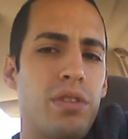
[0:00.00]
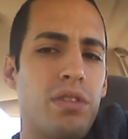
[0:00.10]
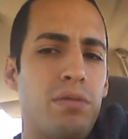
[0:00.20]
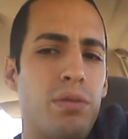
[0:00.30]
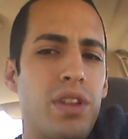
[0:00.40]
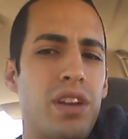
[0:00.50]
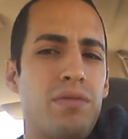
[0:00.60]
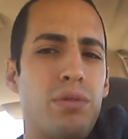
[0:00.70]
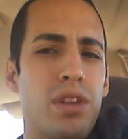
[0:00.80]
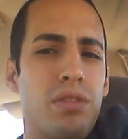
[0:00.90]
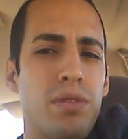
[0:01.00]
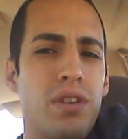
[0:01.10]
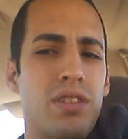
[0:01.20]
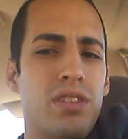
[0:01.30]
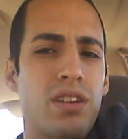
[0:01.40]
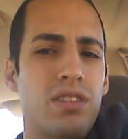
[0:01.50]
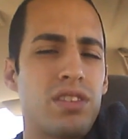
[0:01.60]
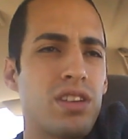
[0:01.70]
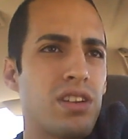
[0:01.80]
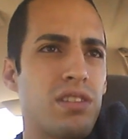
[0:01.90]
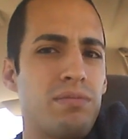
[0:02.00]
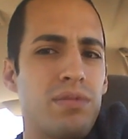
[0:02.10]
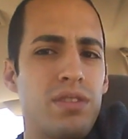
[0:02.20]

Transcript: like $4,300 income.